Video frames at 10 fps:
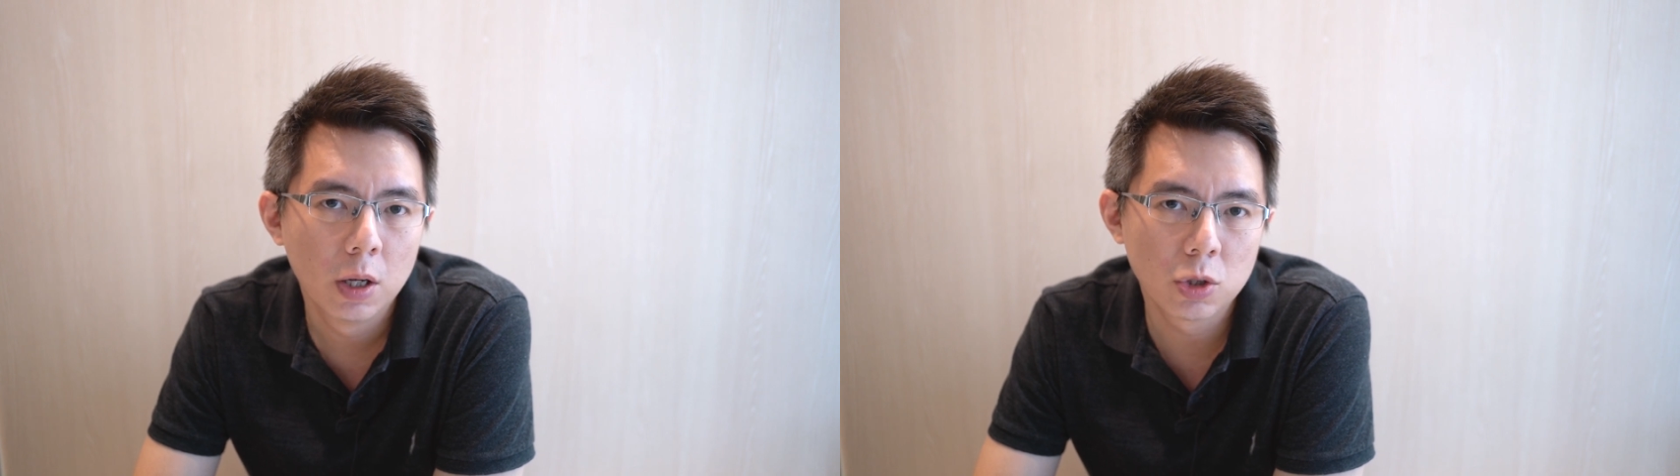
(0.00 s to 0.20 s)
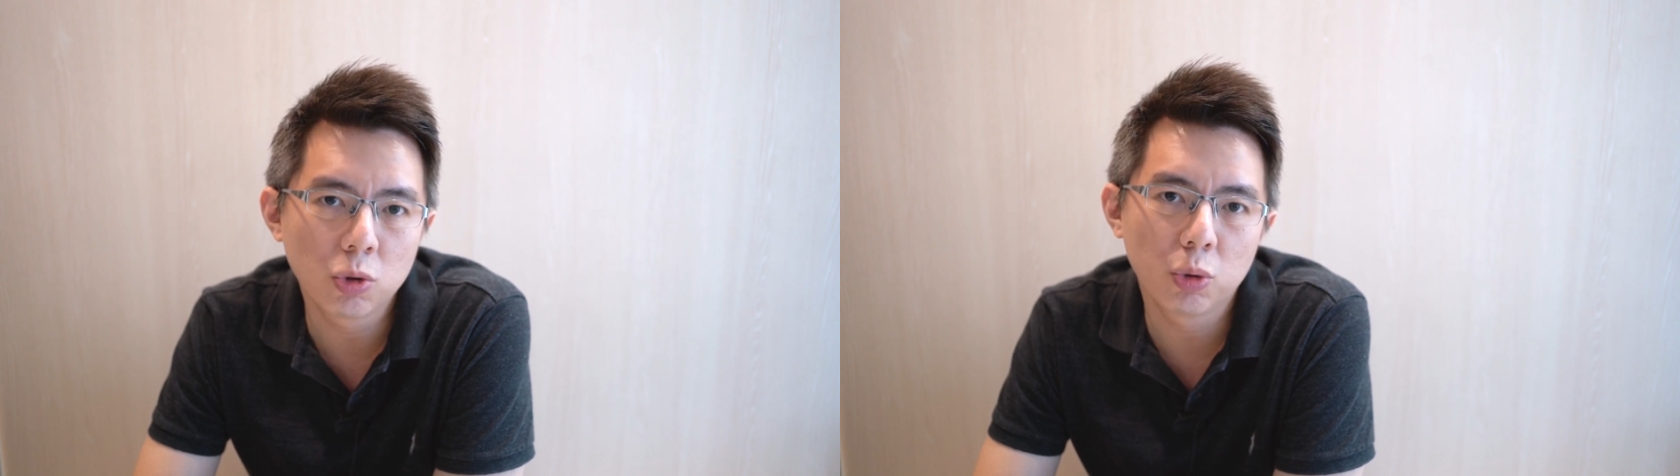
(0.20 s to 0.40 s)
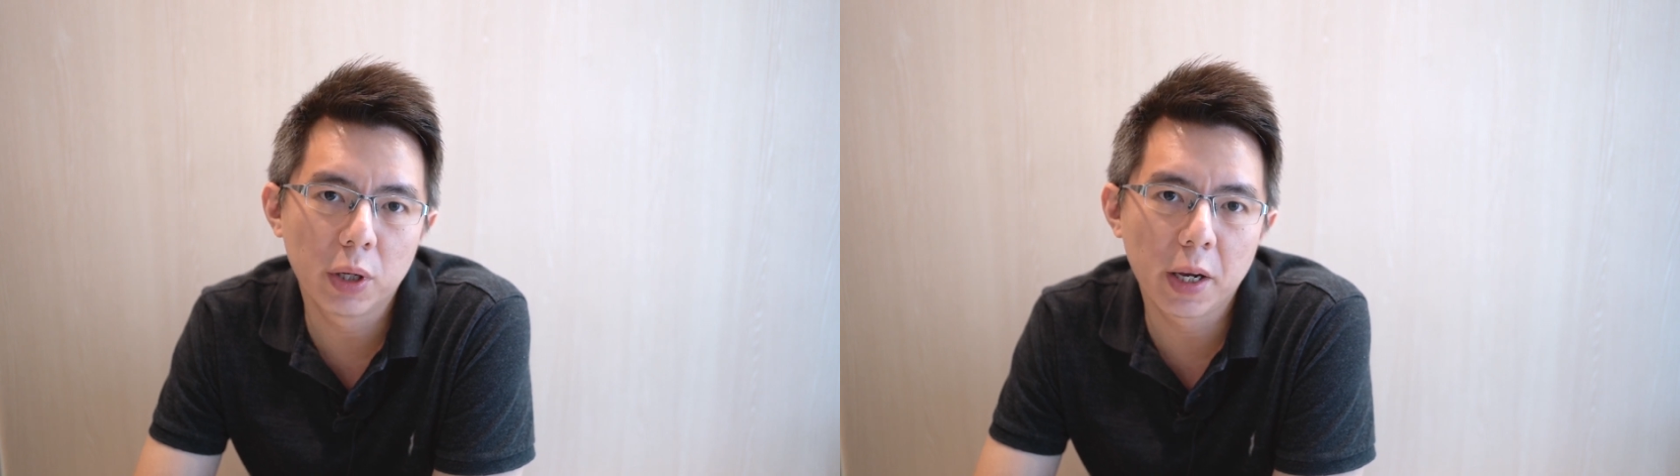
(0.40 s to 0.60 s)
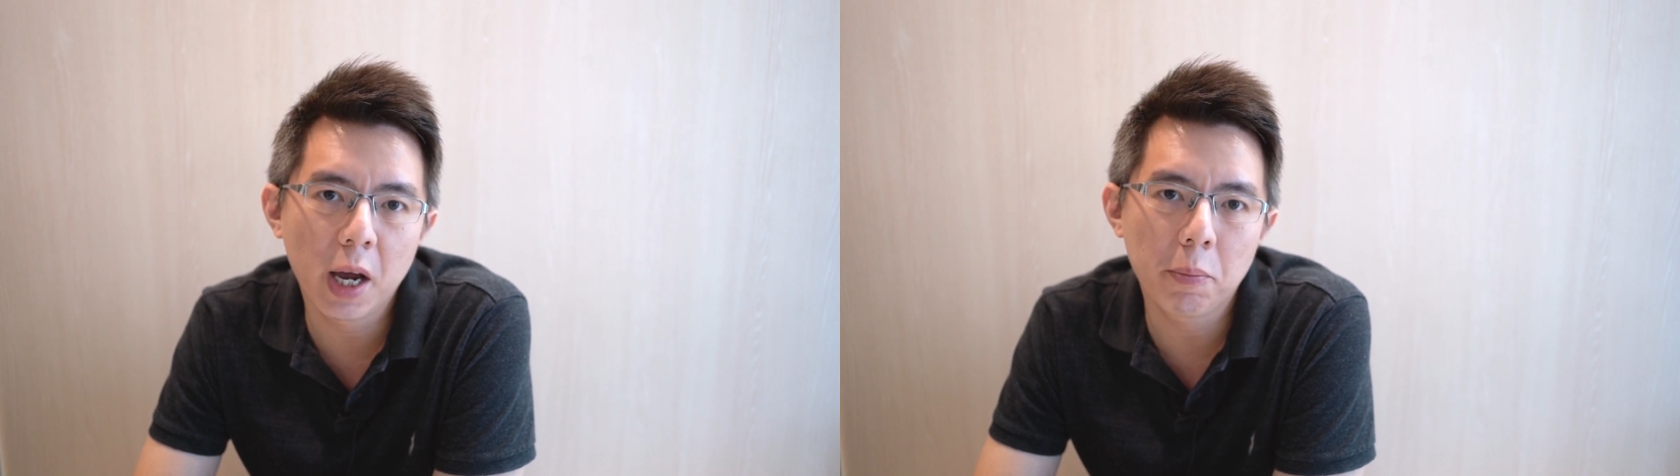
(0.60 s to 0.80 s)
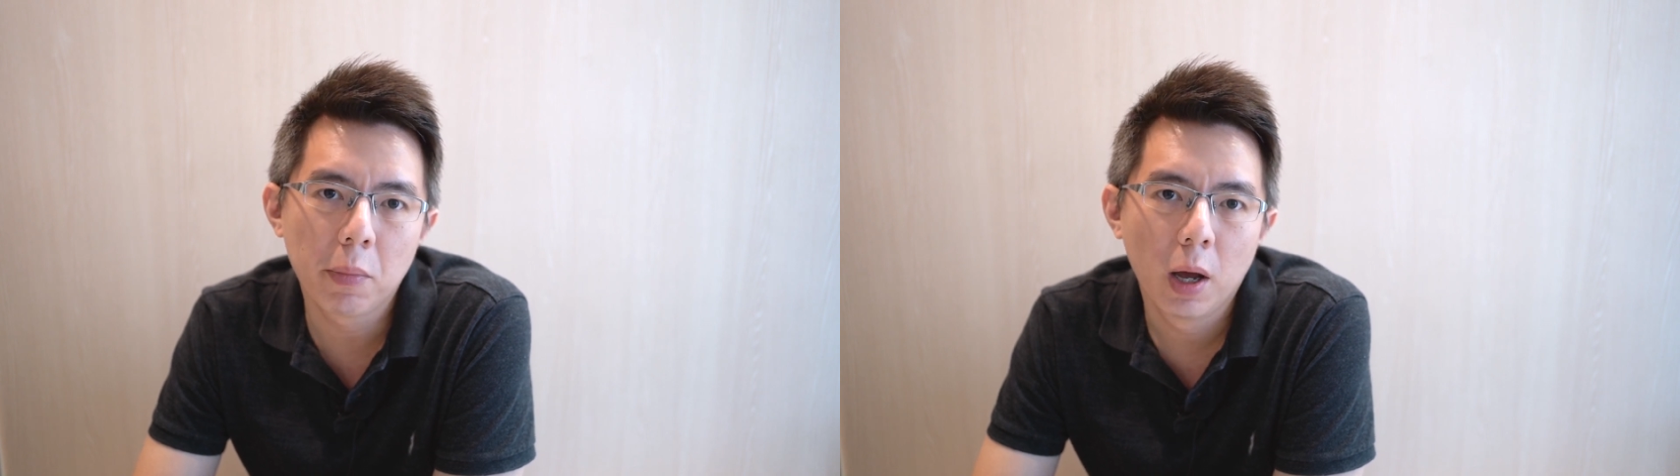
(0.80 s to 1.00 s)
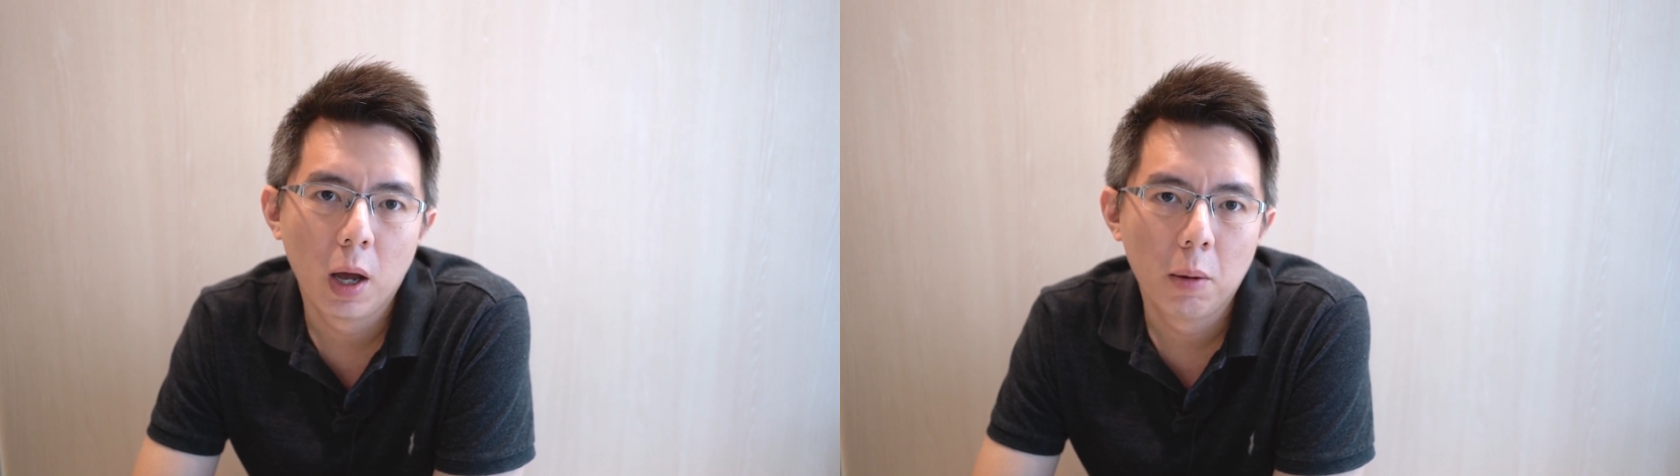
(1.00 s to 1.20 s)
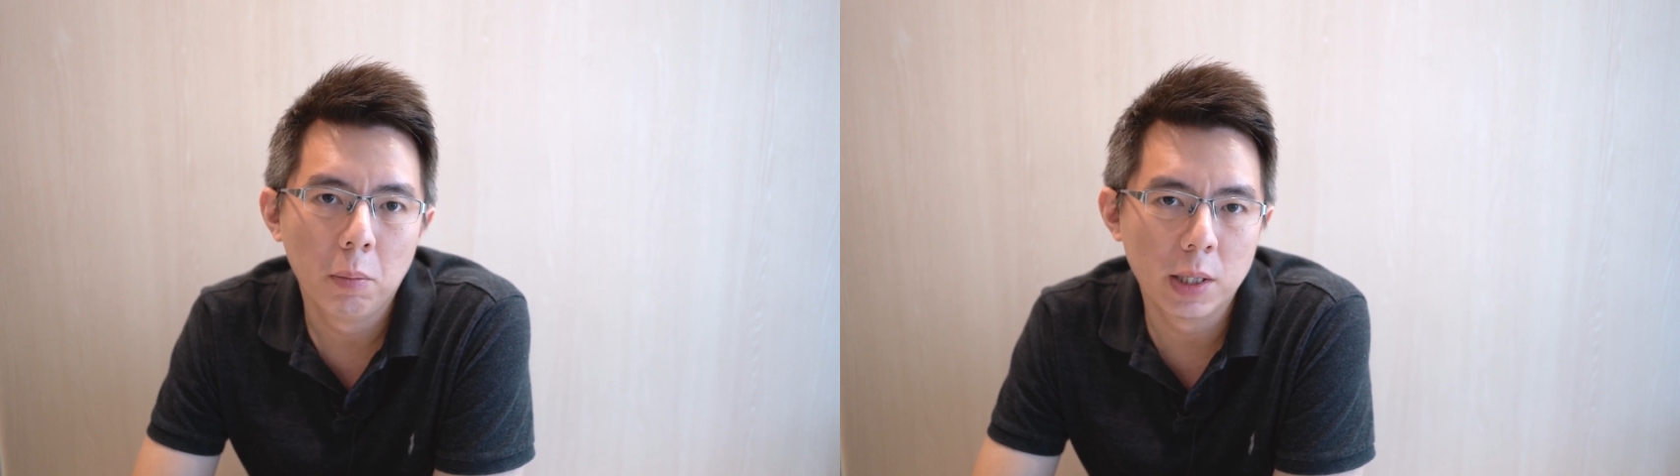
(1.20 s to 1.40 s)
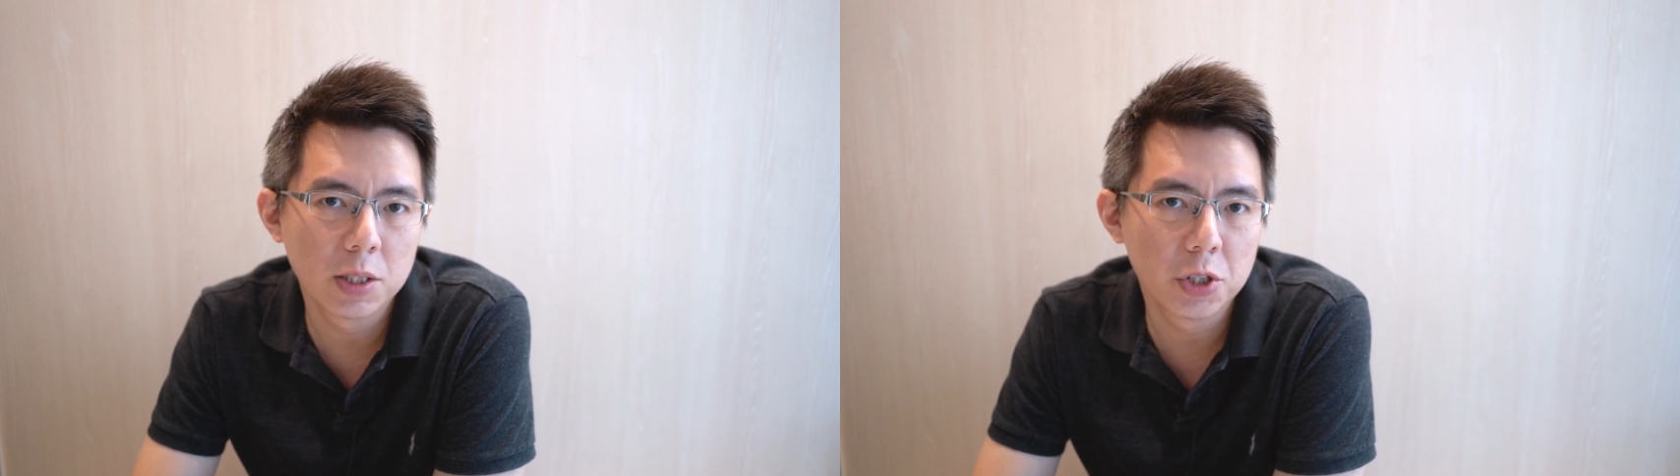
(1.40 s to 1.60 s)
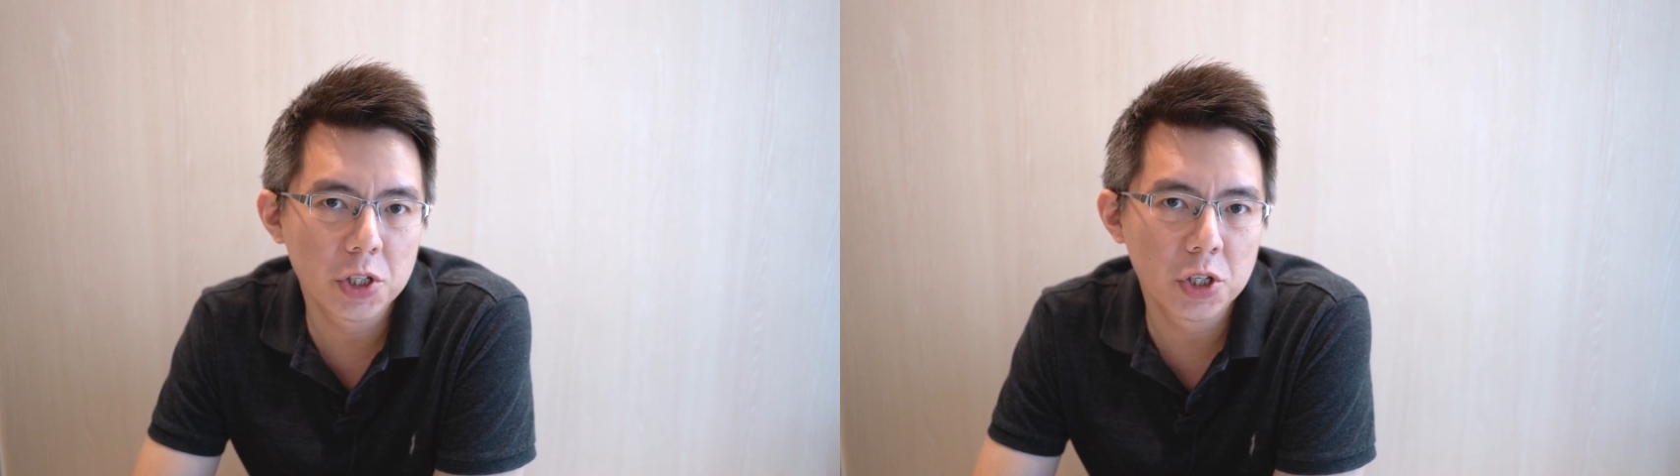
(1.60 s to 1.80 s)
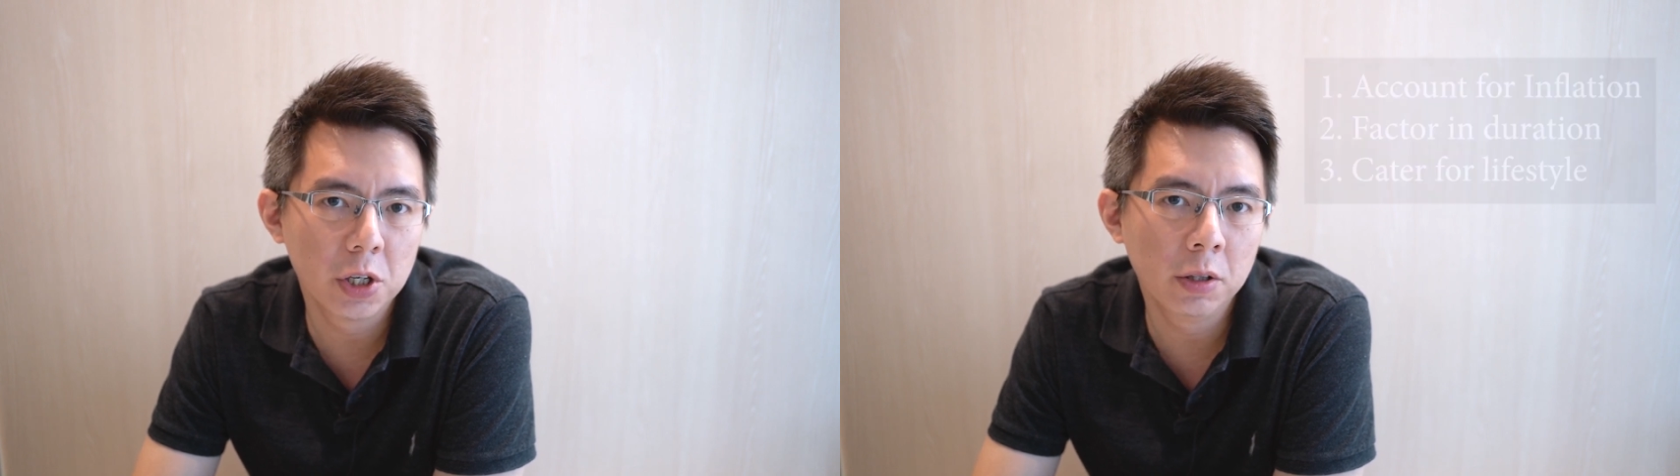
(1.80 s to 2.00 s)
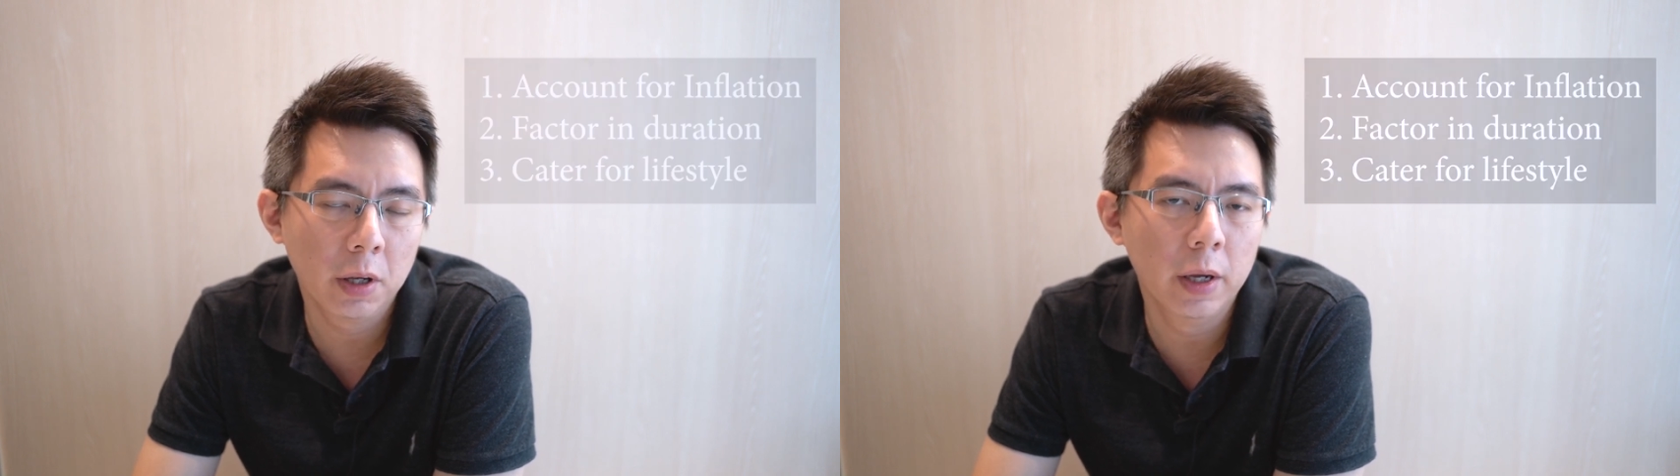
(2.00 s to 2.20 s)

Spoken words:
So to recap, my suggestion